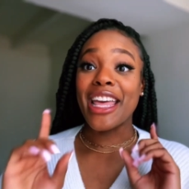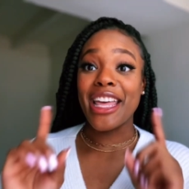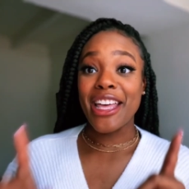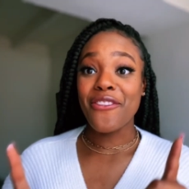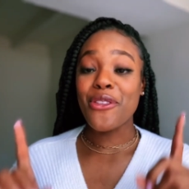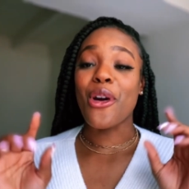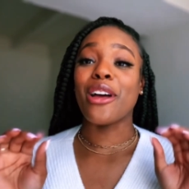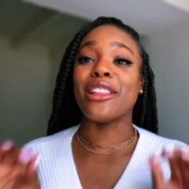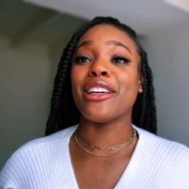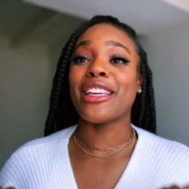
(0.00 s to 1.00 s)
If you
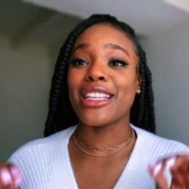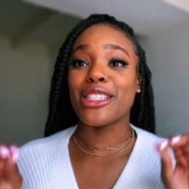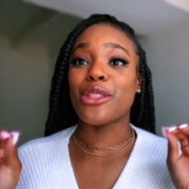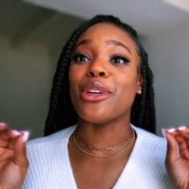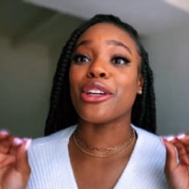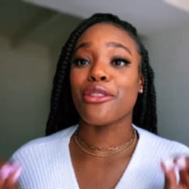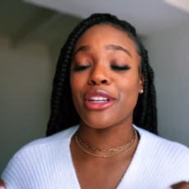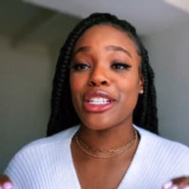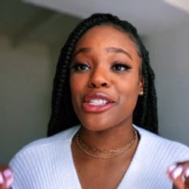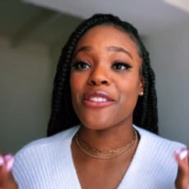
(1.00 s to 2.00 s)
are looking to
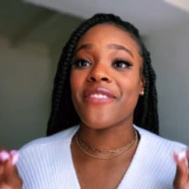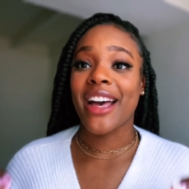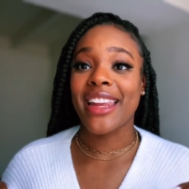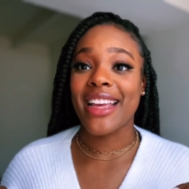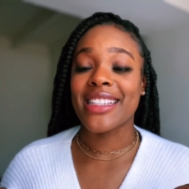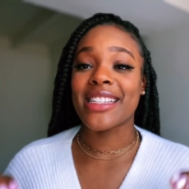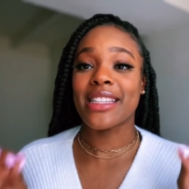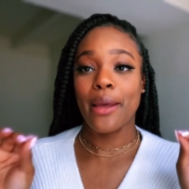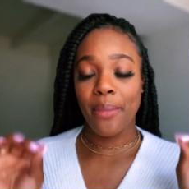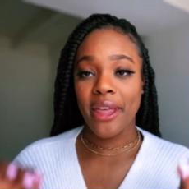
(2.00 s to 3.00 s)
increase your finances
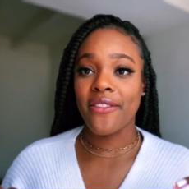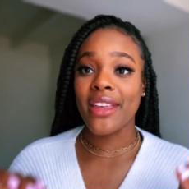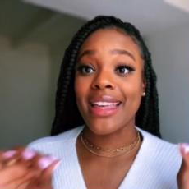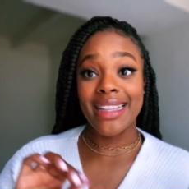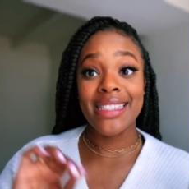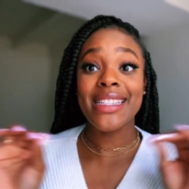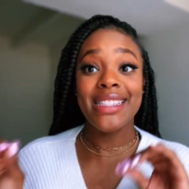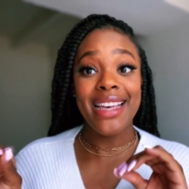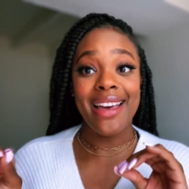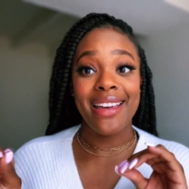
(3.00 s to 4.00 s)
and pivot into
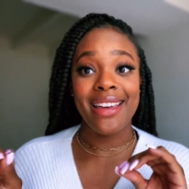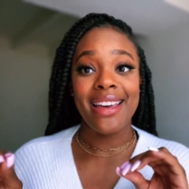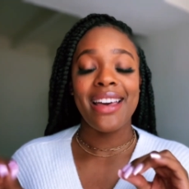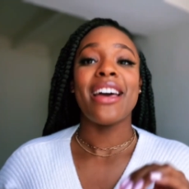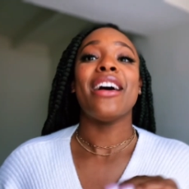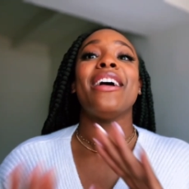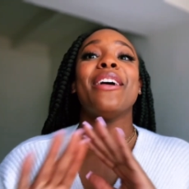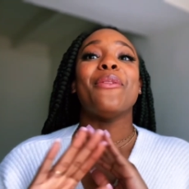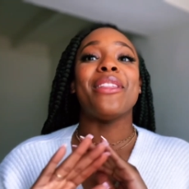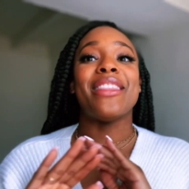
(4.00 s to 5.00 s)
tech
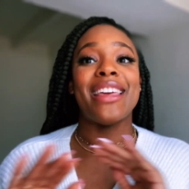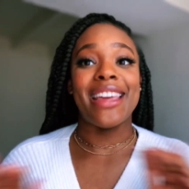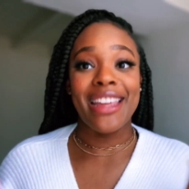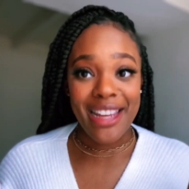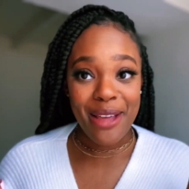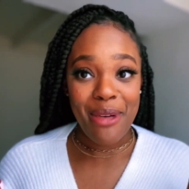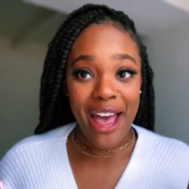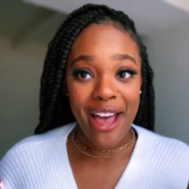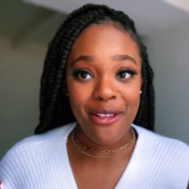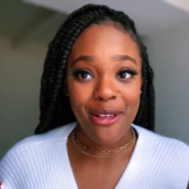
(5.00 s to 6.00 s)
with any
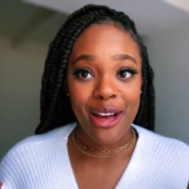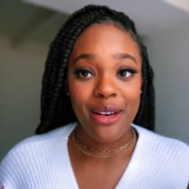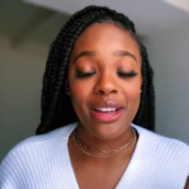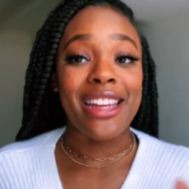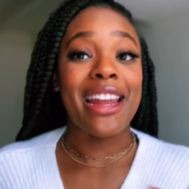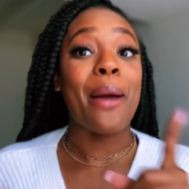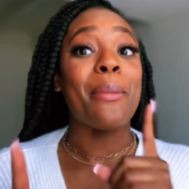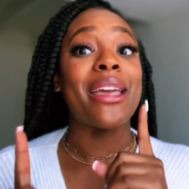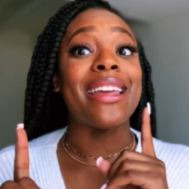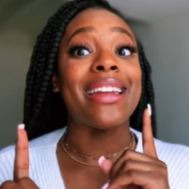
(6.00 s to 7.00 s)
background, and I
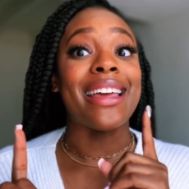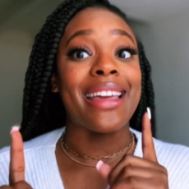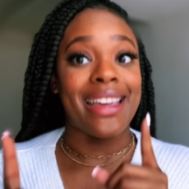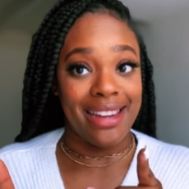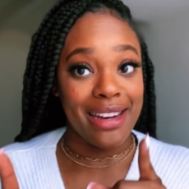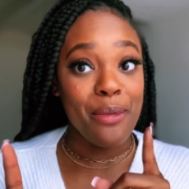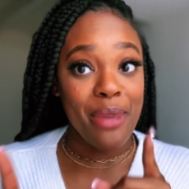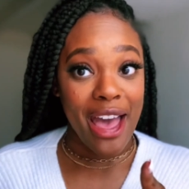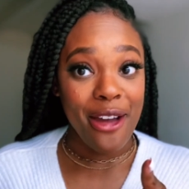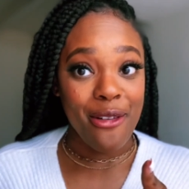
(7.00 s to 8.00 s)
mean any
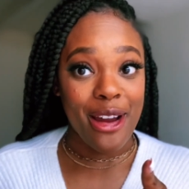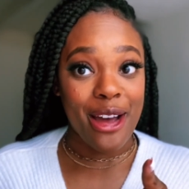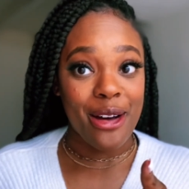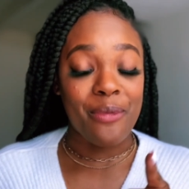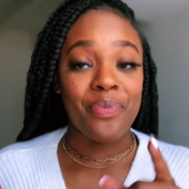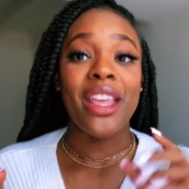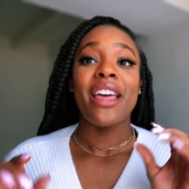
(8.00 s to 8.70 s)
background,